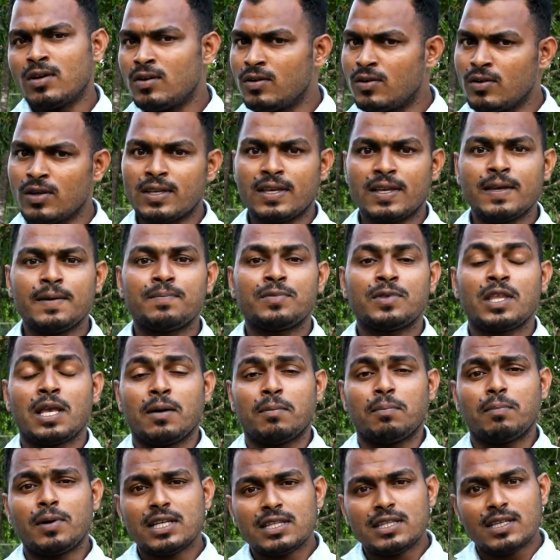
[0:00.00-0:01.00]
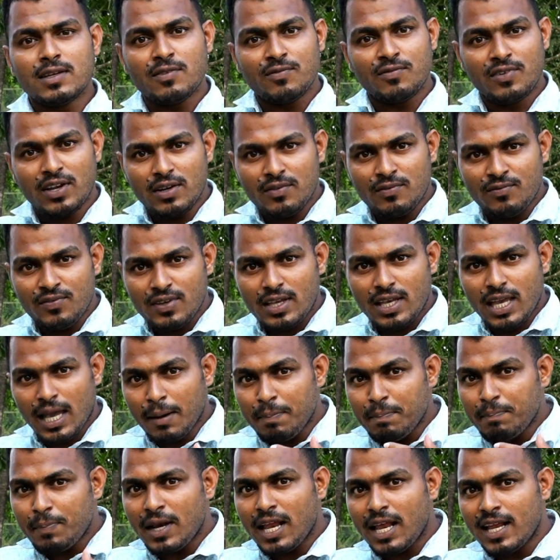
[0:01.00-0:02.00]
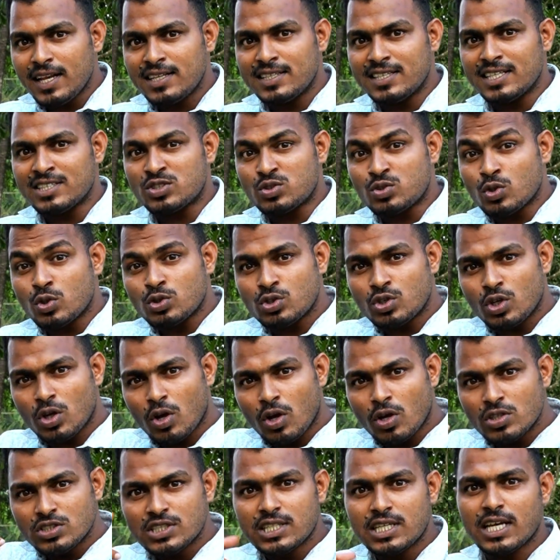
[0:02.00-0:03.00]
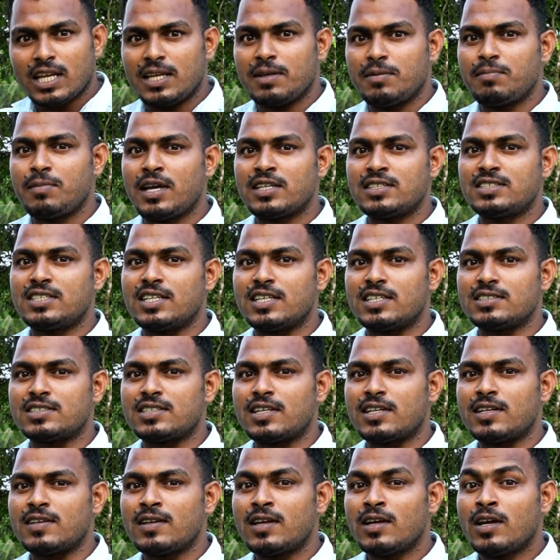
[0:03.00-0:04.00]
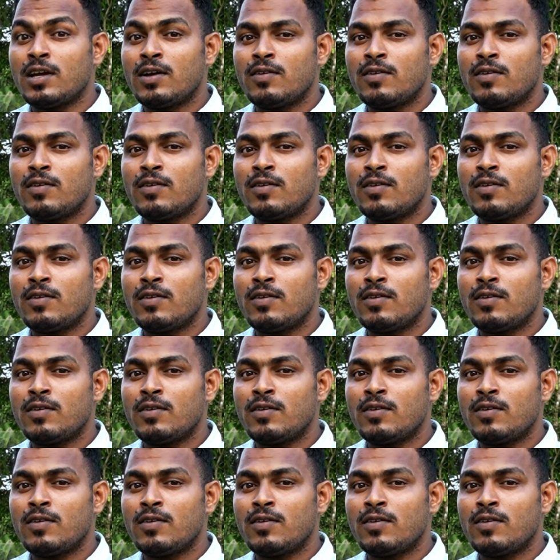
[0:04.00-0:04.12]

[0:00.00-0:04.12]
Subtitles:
Okay, but when we apply the sociological imagination,